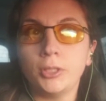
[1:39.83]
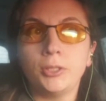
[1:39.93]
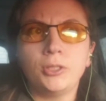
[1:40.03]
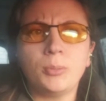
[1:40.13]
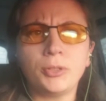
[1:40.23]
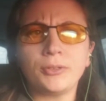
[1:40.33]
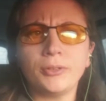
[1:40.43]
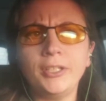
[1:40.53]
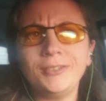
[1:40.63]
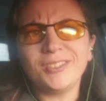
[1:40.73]
Number
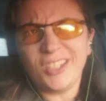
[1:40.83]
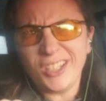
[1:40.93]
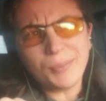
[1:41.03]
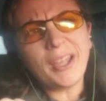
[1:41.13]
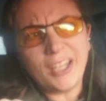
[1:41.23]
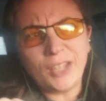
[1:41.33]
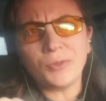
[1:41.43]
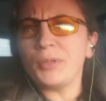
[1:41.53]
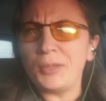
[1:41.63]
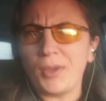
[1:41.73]
three, it might
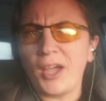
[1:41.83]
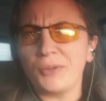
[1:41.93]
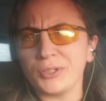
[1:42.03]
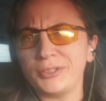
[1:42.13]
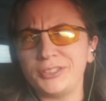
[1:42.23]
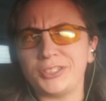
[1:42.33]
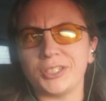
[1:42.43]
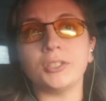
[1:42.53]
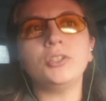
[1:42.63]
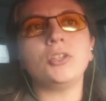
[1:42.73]
even be my
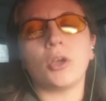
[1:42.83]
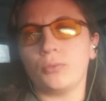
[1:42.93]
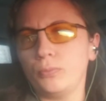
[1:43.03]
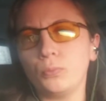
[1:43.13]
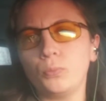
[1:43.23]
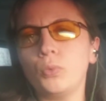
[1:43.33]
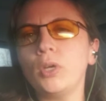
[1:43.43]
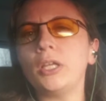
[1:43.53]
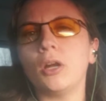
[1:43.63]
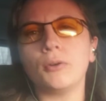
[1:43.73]
religion. No,
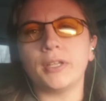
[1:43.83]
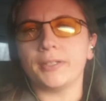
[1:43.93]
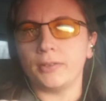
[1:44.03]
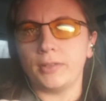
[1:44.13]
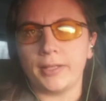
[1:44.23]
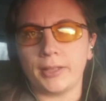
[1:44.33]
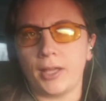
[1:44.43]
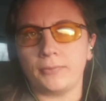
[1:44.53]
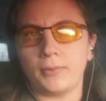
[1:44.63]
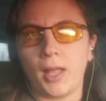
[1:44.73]
we don't get to let
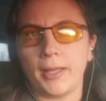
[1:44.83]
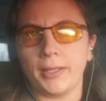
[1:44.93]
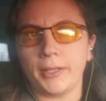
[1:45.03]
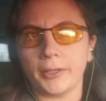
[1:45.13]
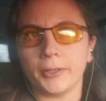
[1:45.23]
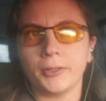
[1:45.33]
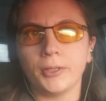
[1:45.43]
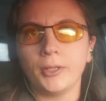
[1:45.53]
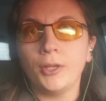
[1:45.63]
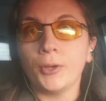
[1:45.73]
that fly here.
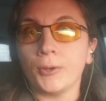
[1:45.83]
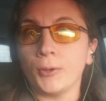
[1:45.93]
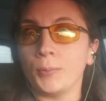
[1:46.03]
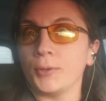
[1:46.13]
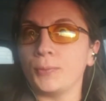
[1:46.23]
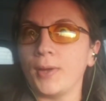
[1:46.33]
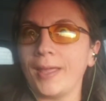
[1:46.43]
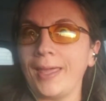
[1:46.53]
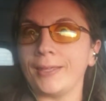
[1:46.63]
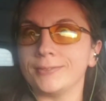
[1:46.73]
Oh, but
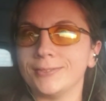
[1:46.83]
wait.